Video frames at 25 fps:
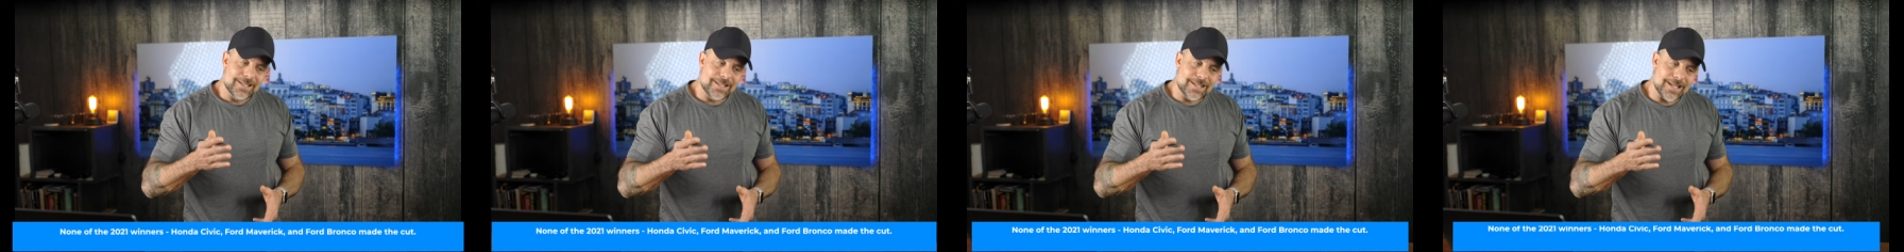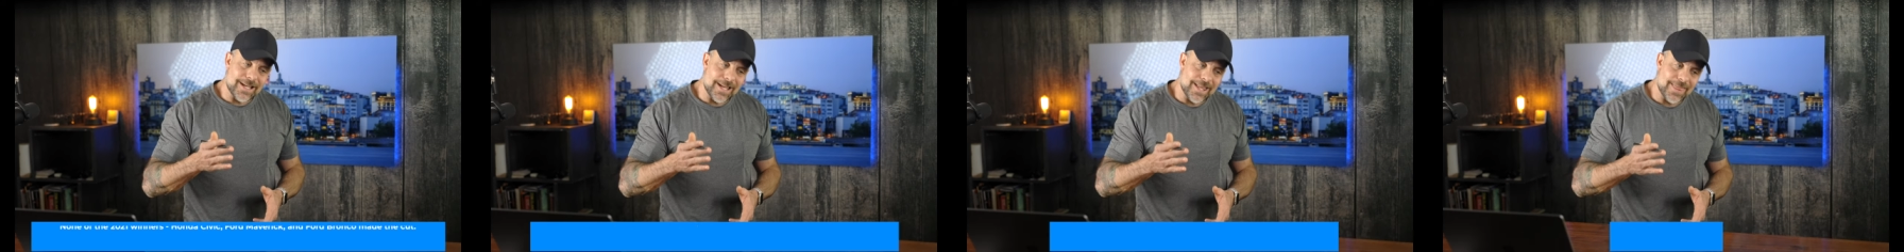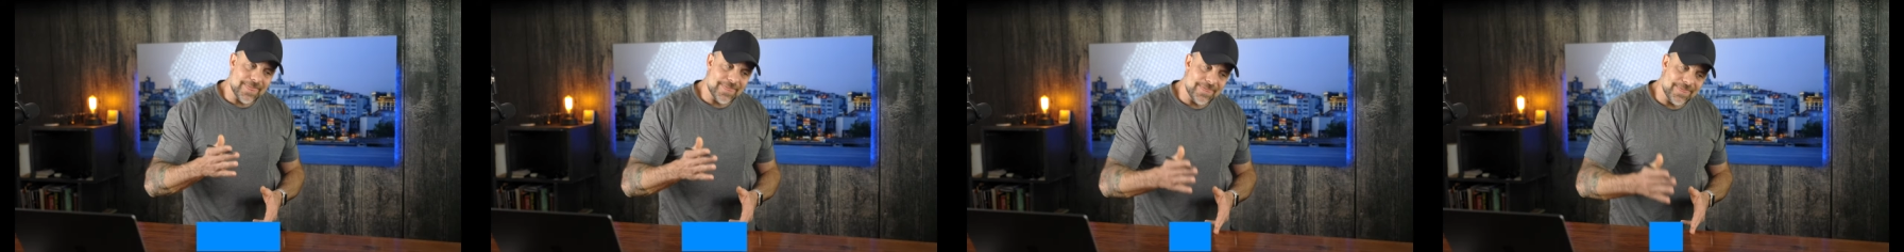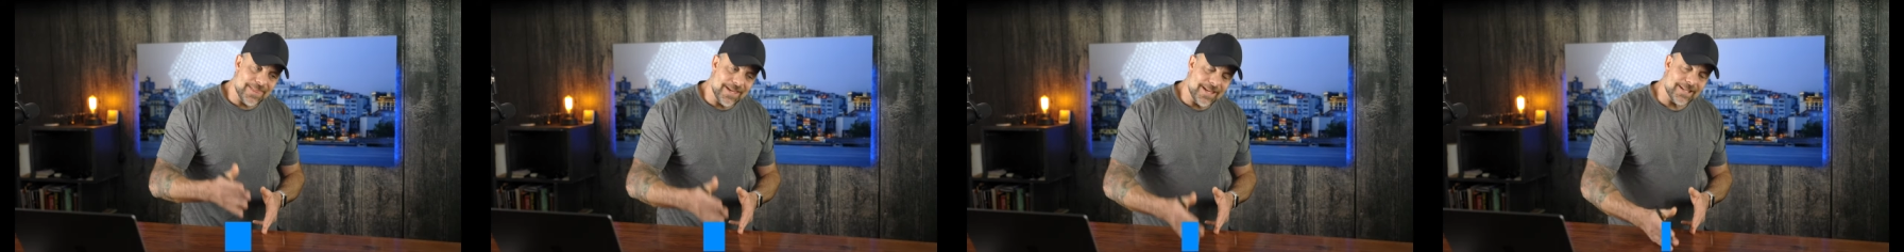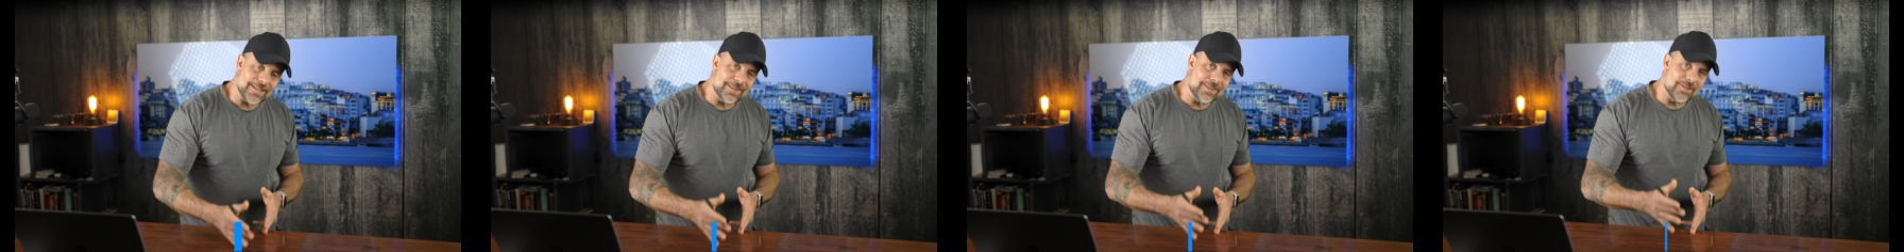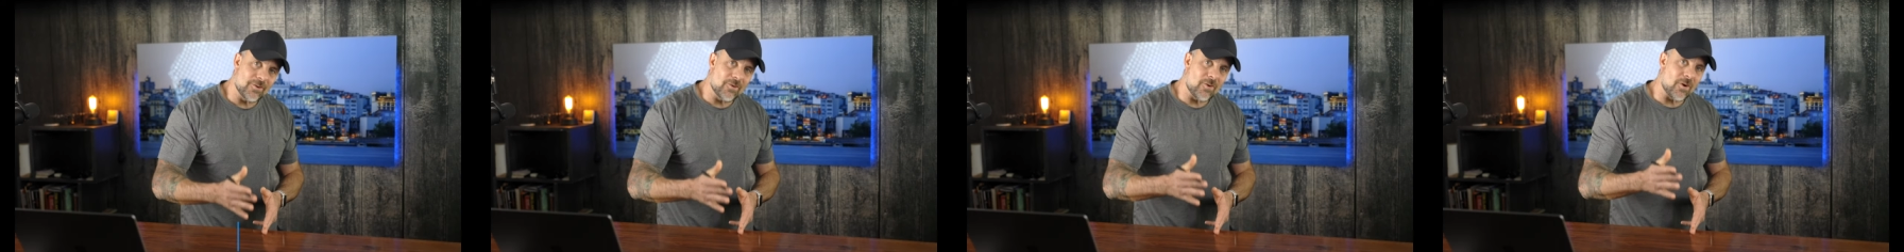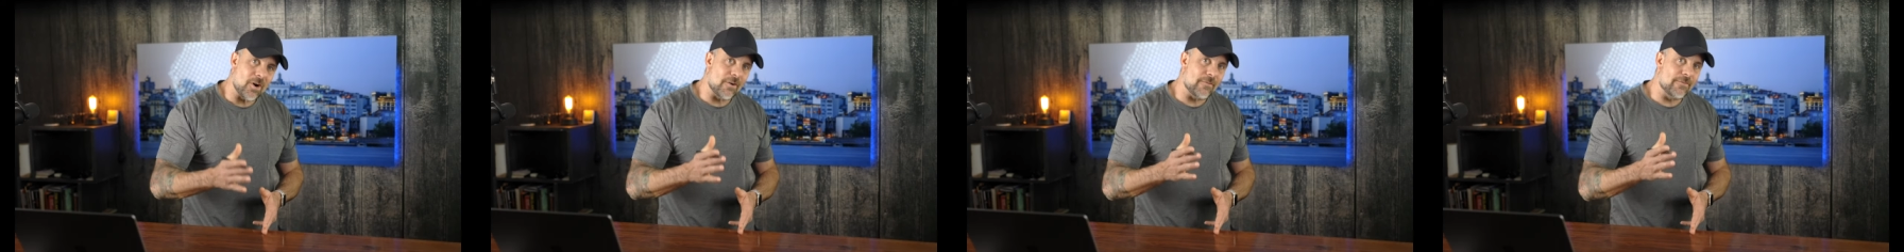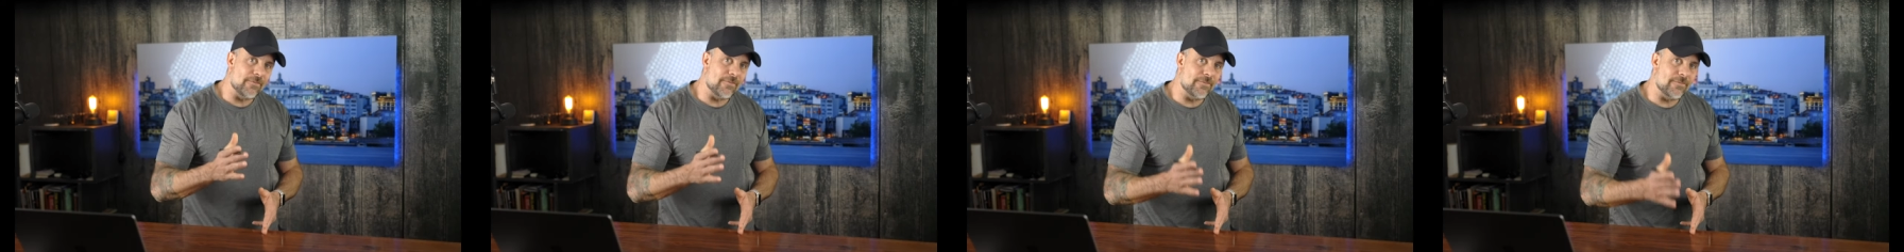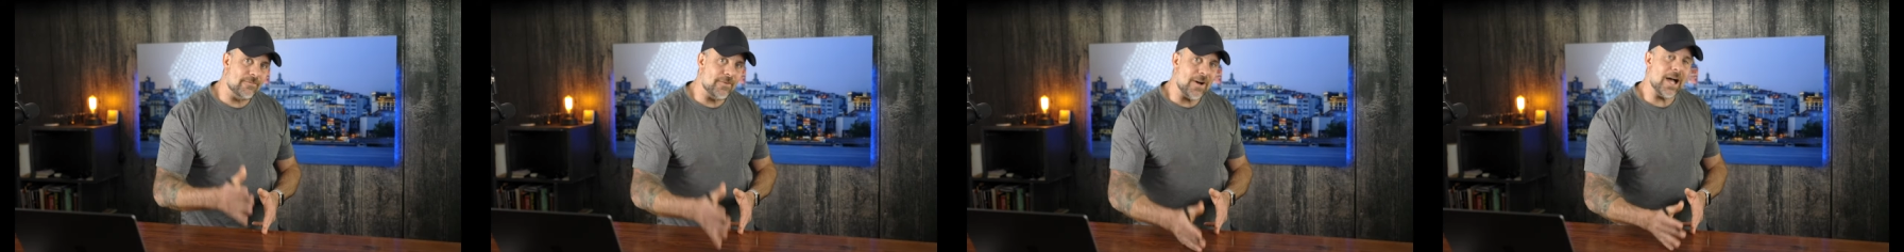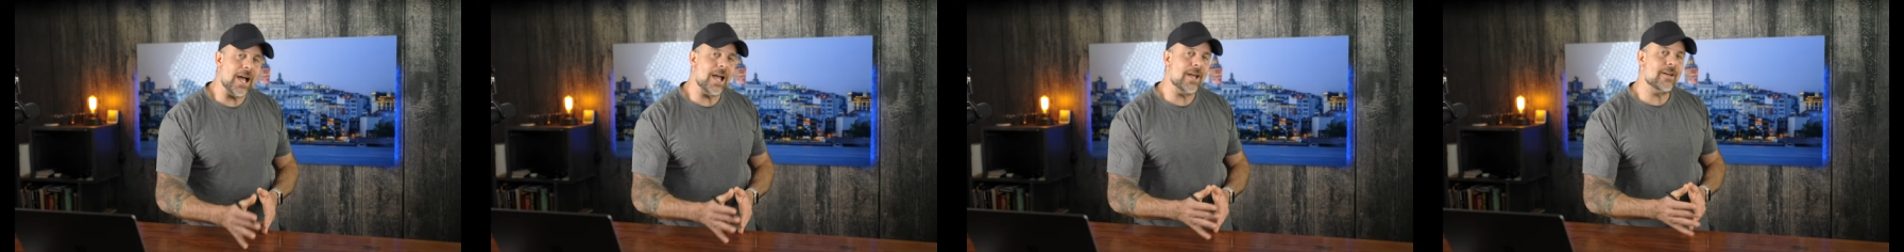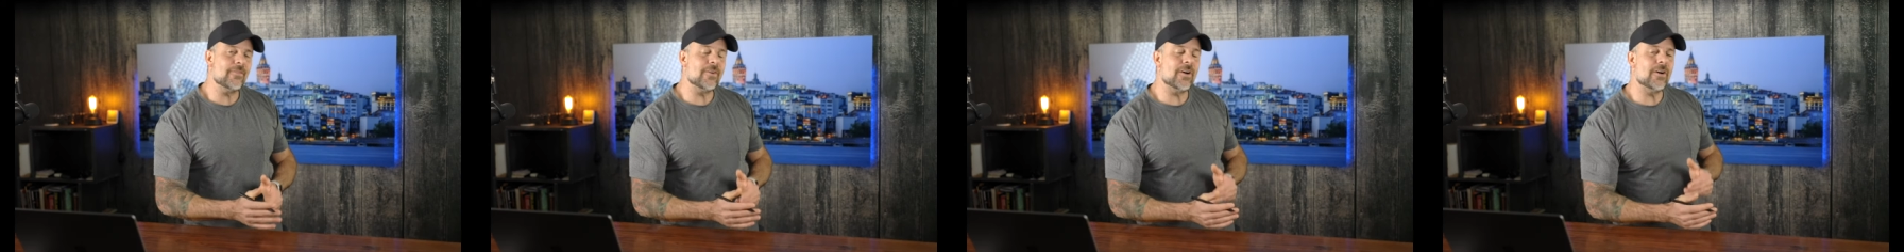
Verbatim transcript: to think there are five